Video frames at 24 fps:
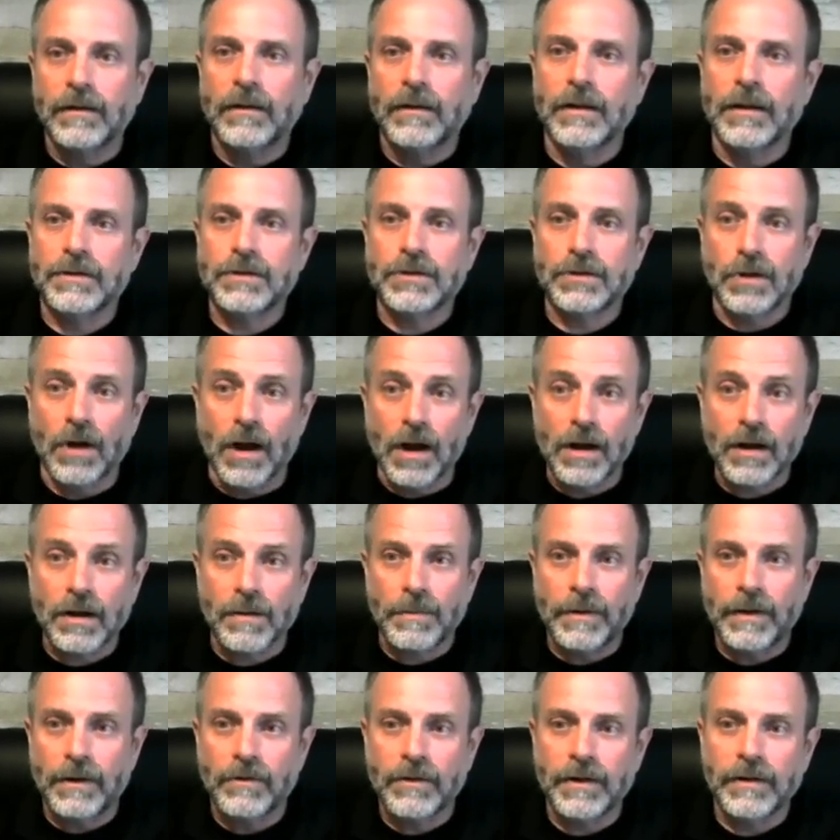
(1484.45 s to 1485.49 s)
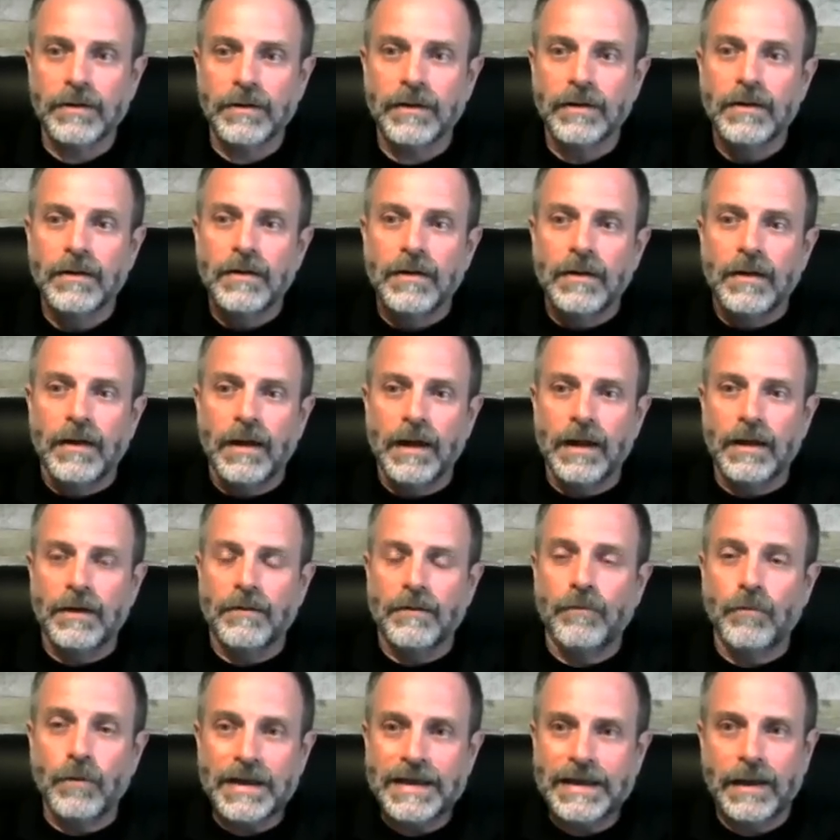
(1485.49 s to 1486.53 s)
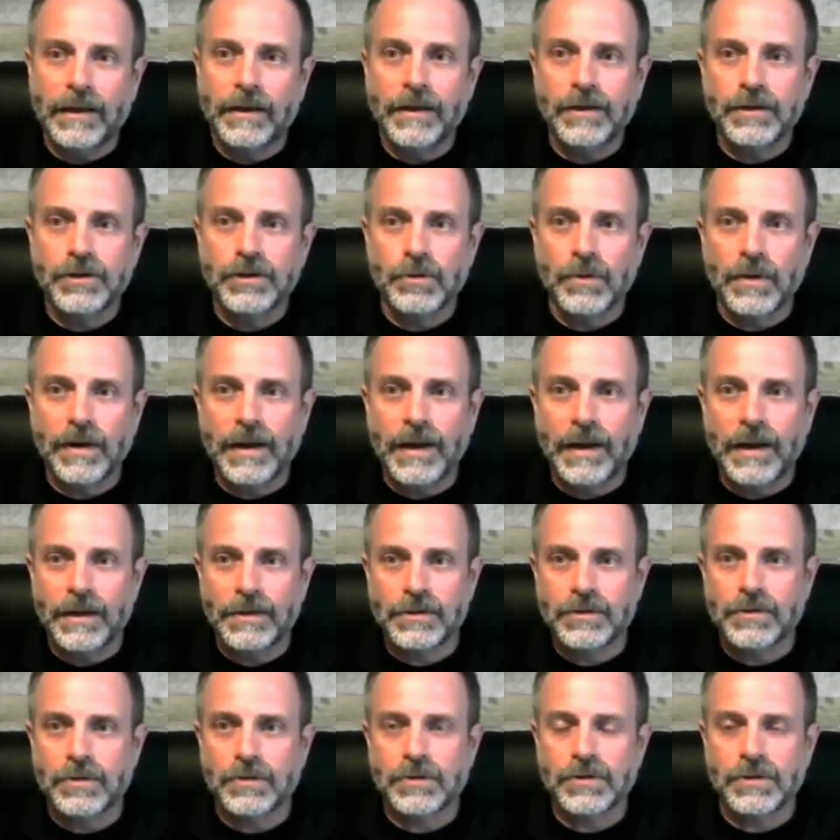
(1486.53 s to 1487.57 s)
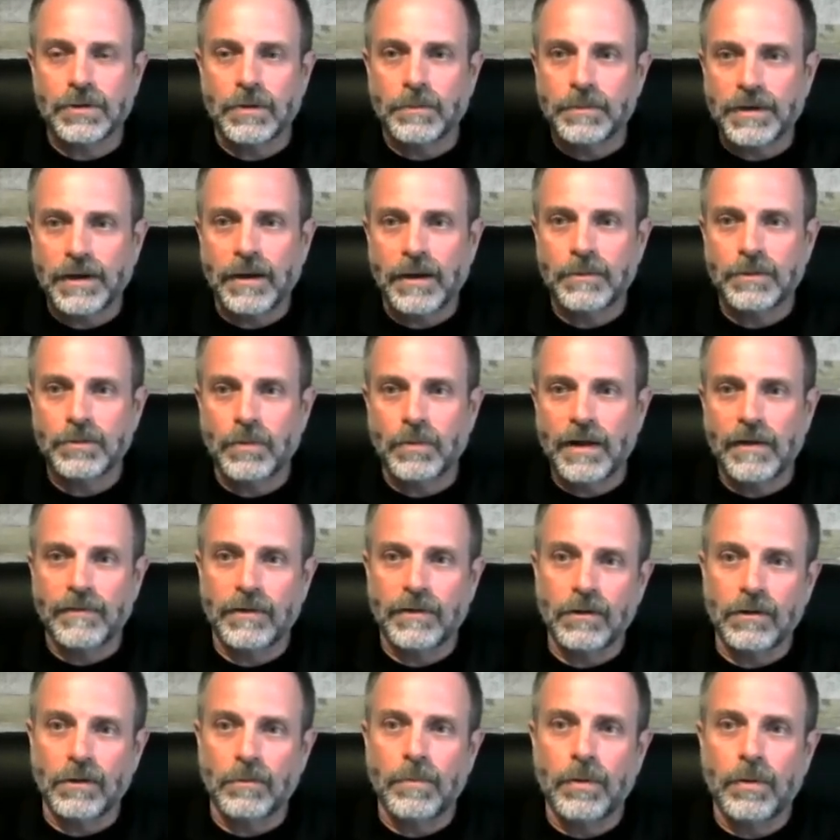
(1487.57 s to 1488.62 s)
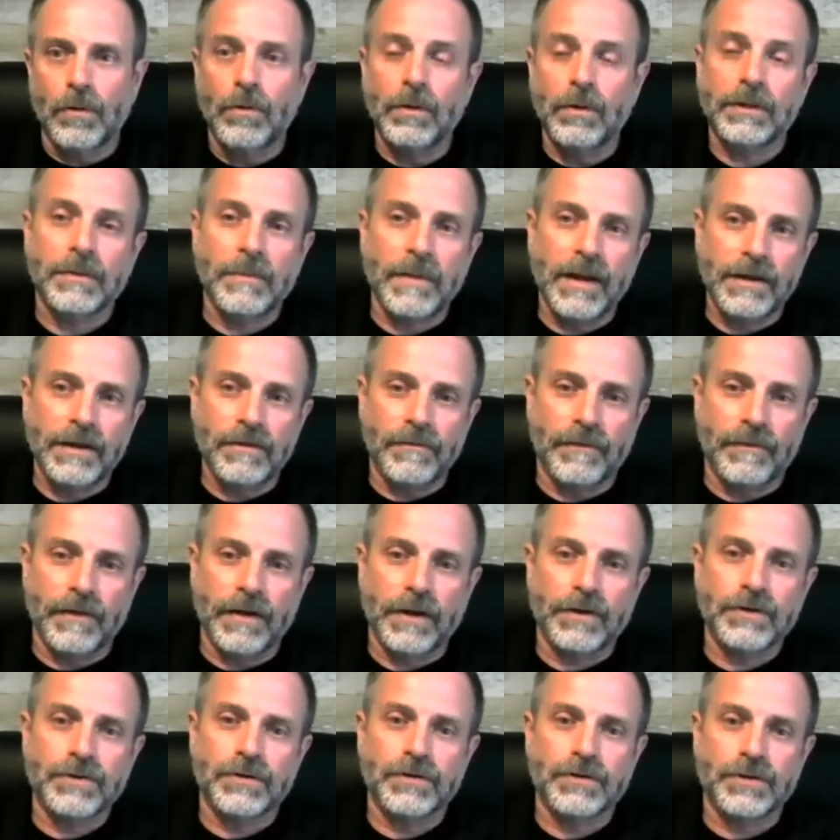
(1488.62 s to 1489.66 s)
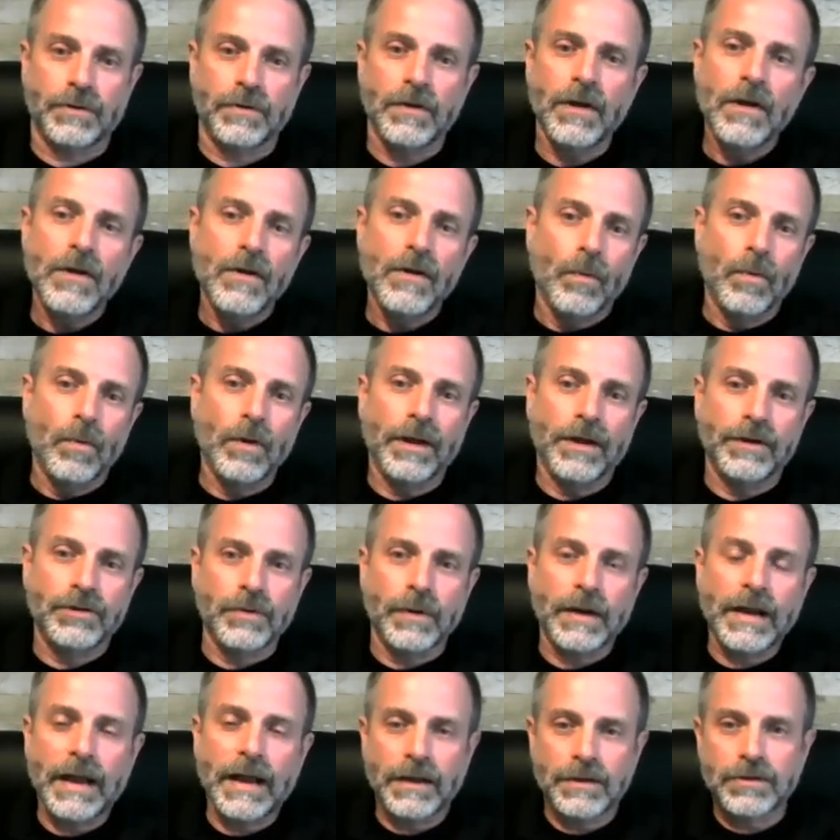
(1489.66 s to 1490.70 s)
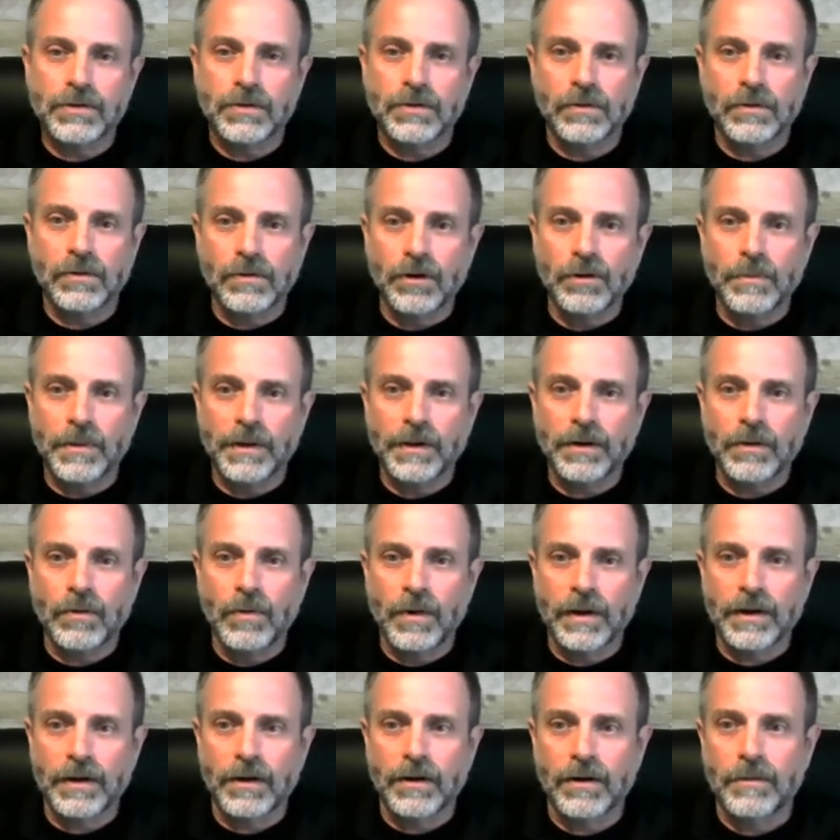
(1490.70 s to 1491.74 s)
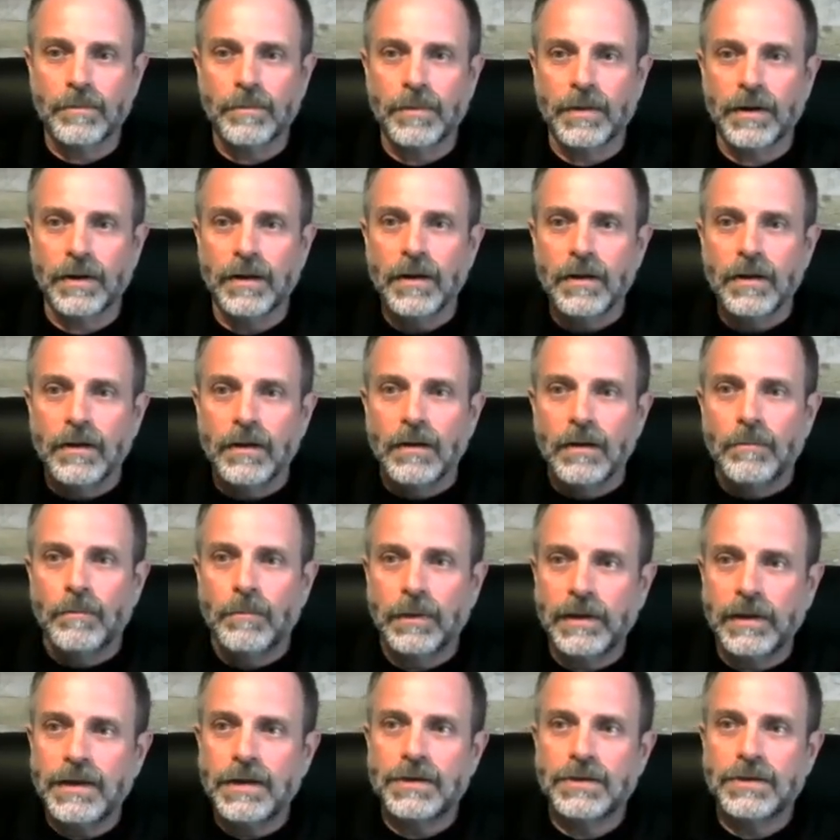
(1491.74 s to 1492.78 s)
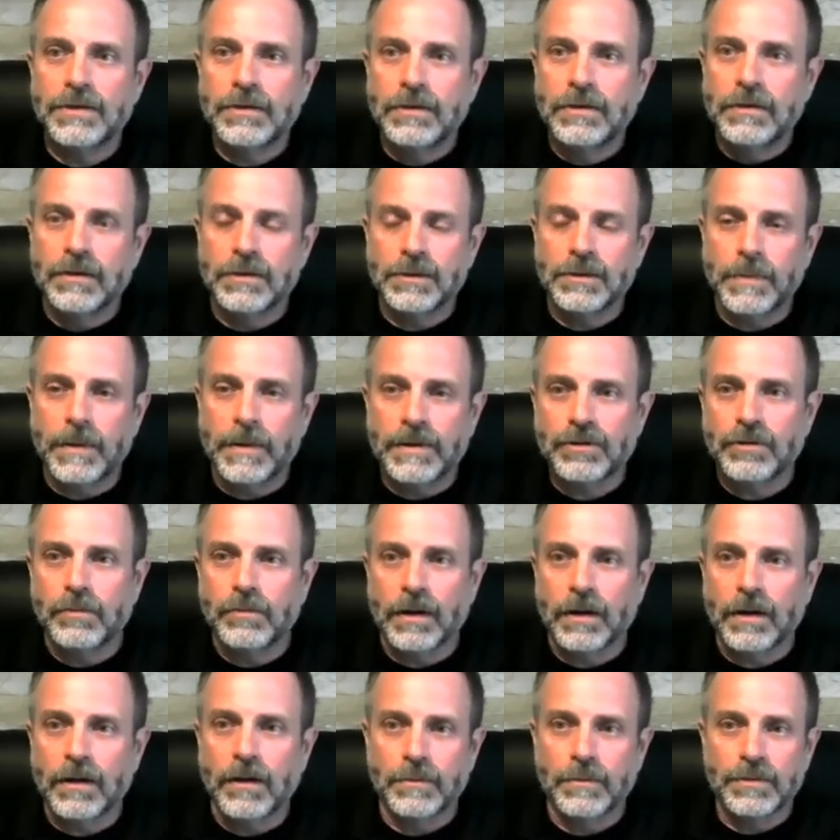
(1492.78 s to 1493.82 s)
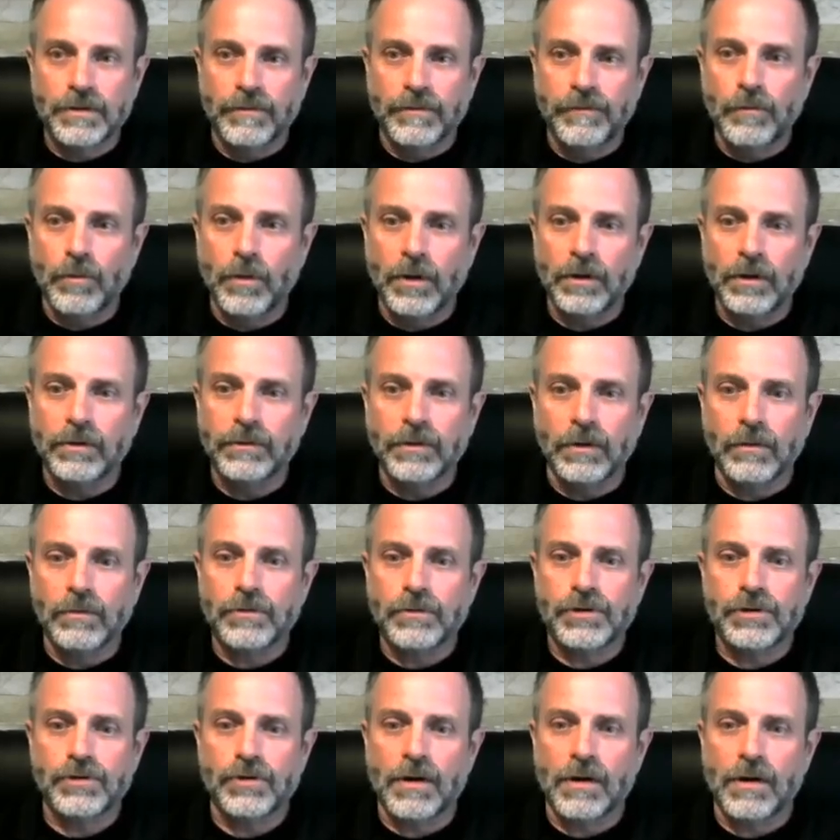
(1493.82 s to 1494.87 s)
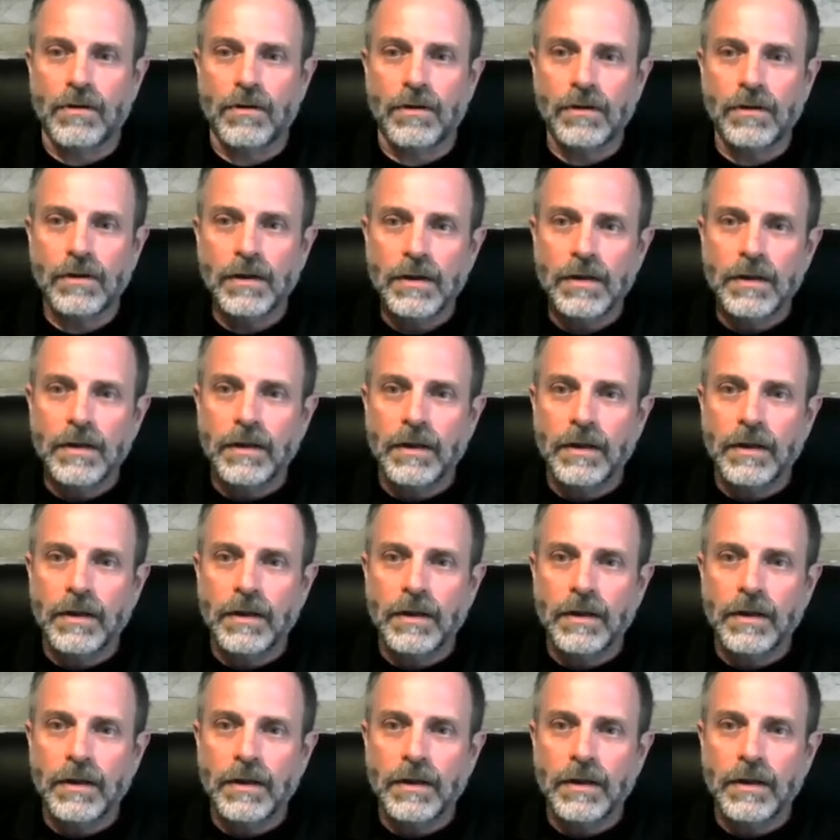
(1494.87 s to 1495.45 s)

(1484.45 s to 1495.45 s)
Let's talk about it. And if we can't get you an answer, sometimes we have a little pull with the manufacturers and we'll get you an answer a little bit quicker. But please, especially when it comes to foil, don't struggle.